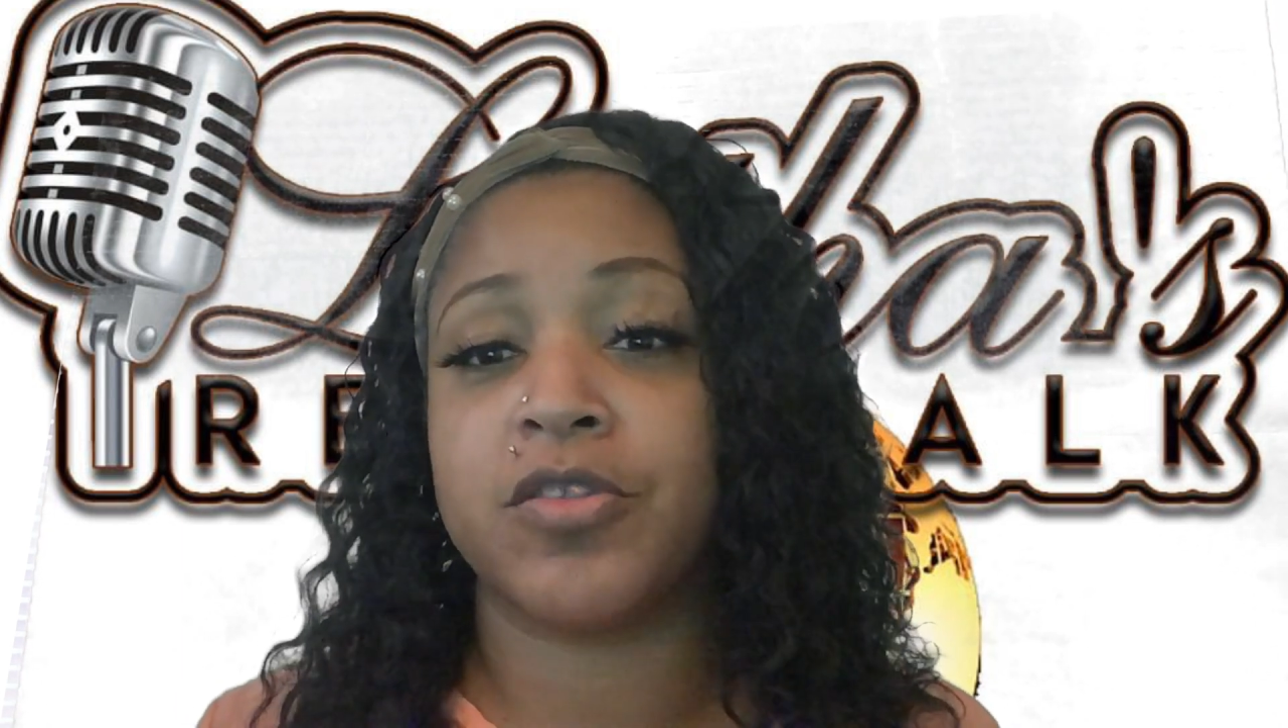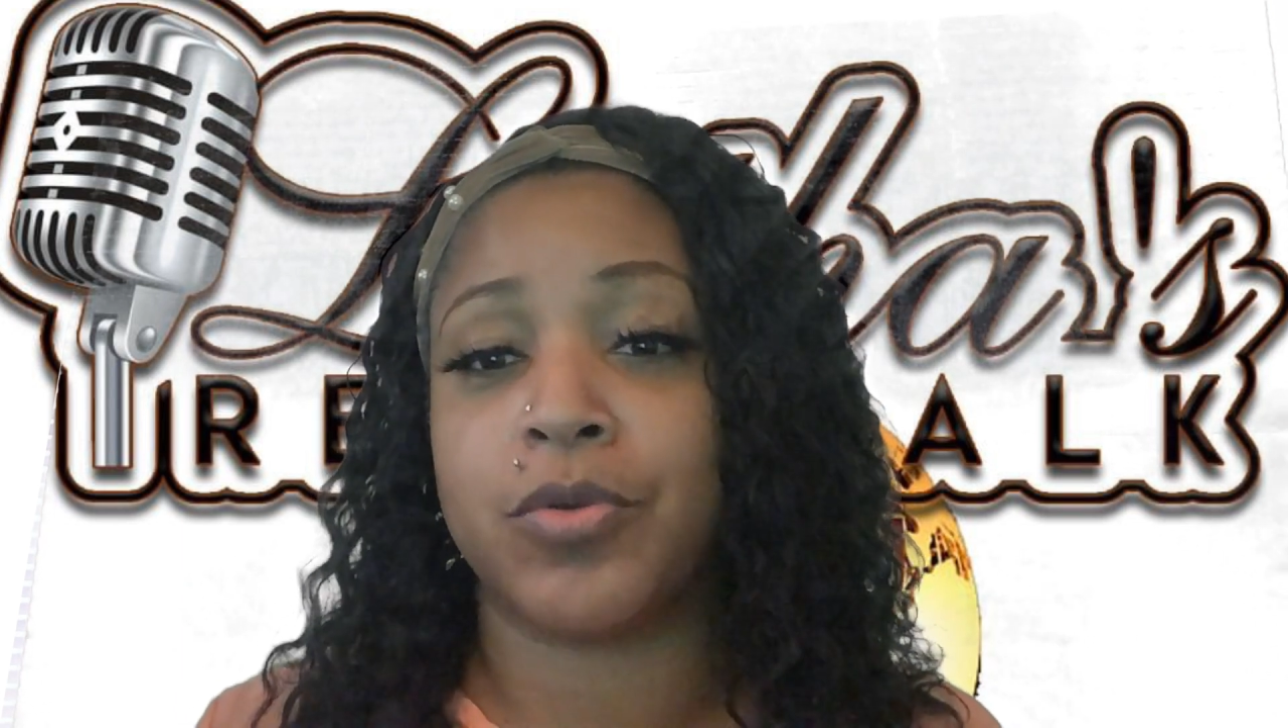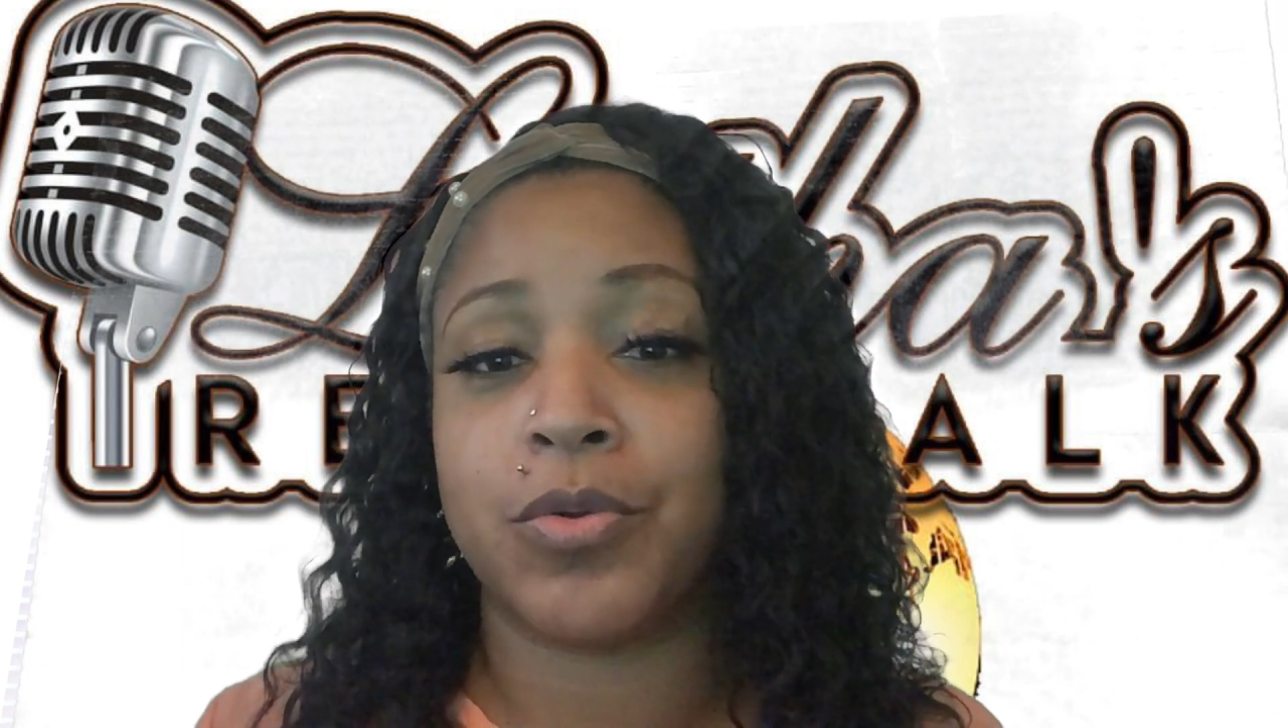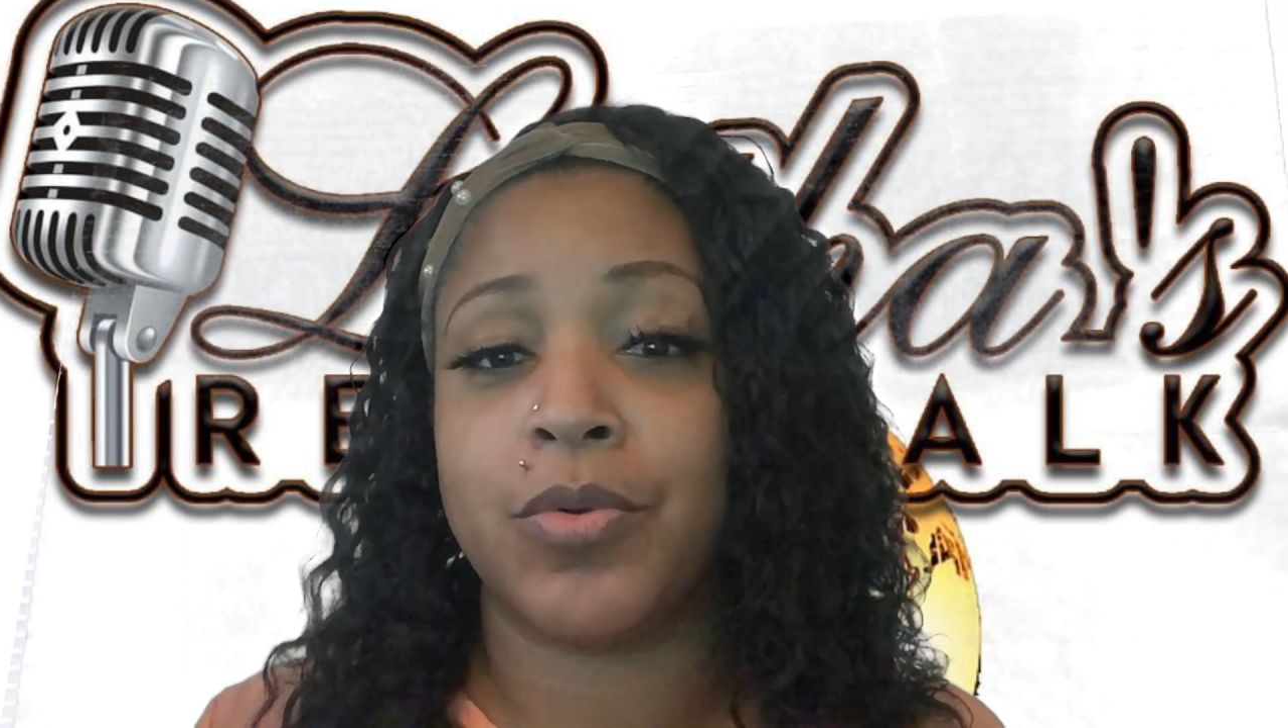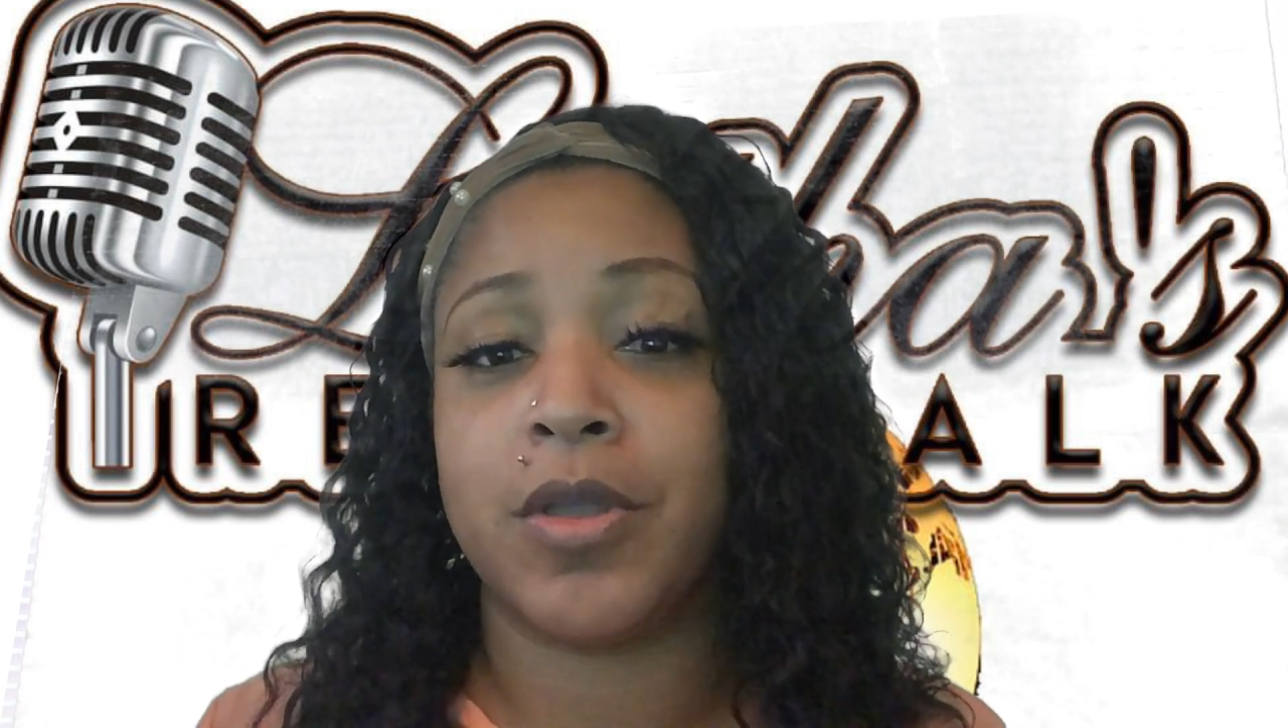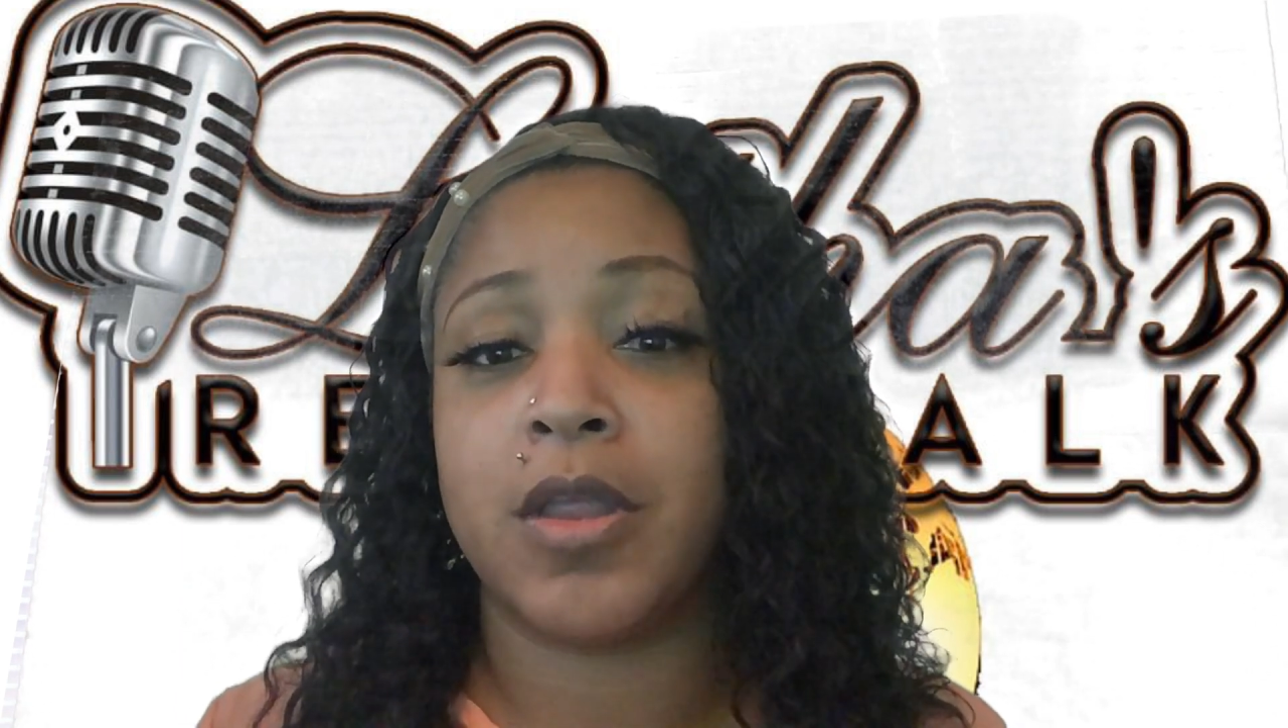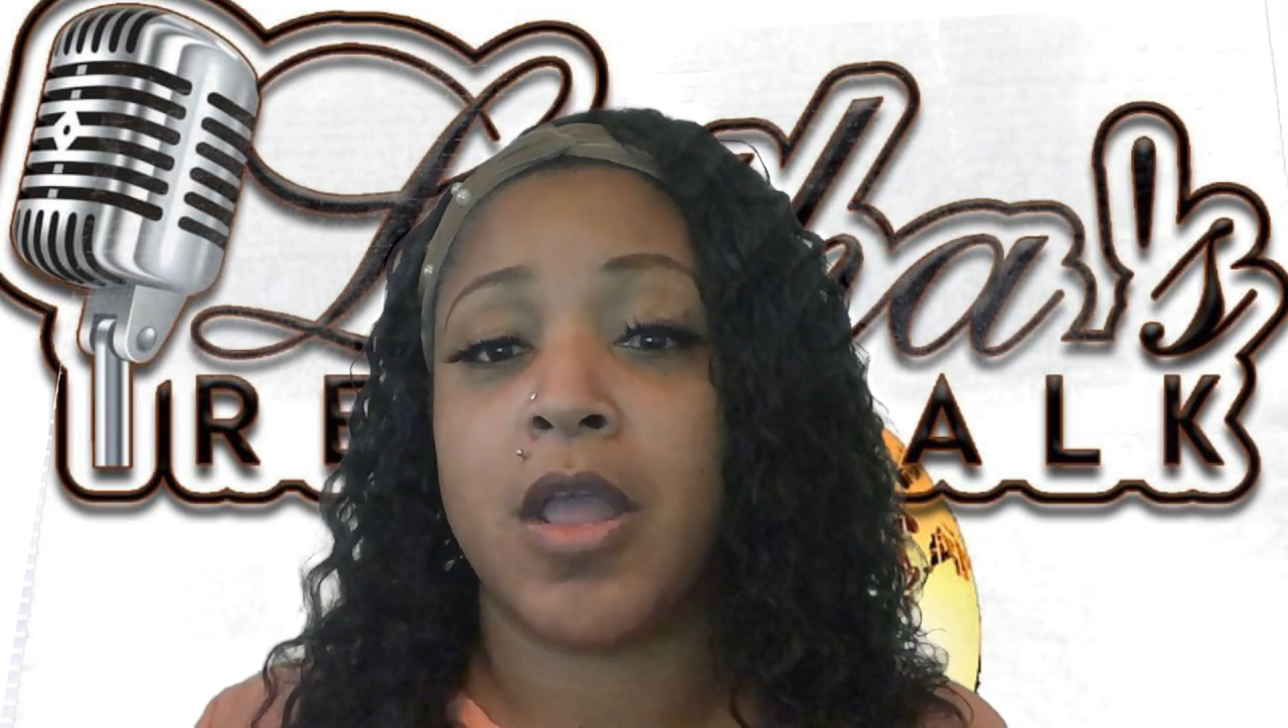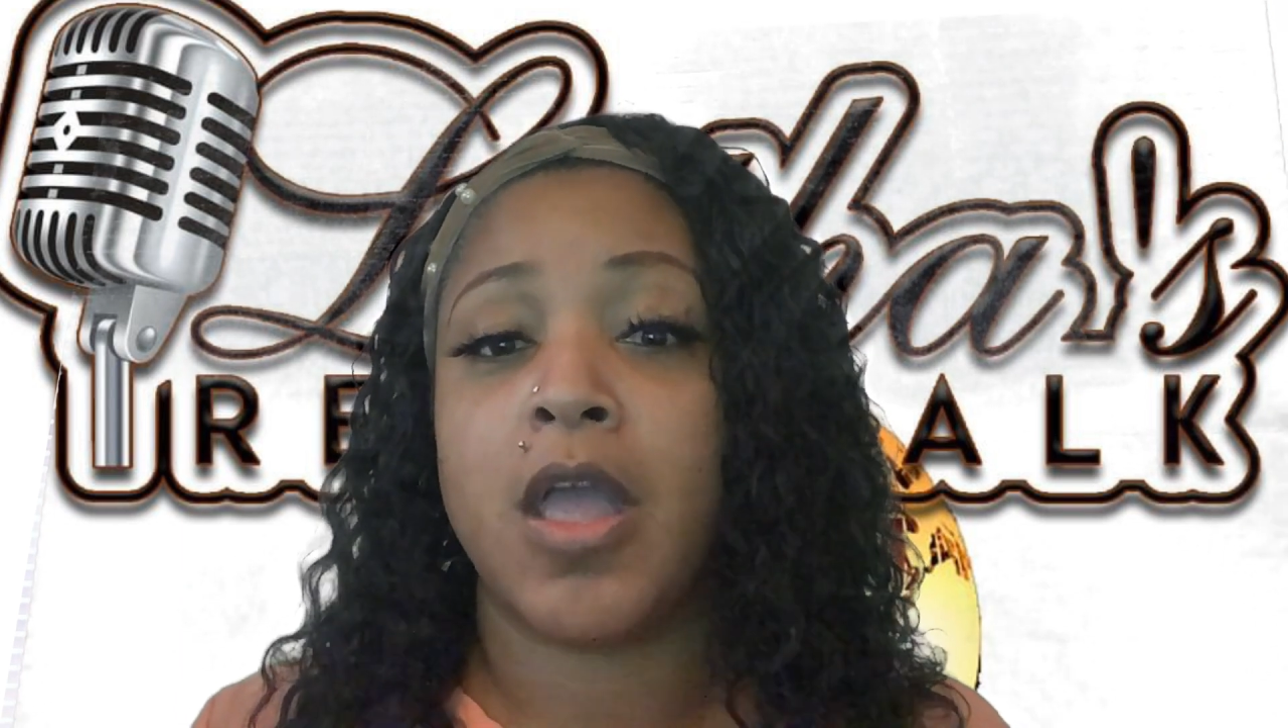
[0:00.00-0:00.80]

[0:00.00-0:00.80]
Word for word: through it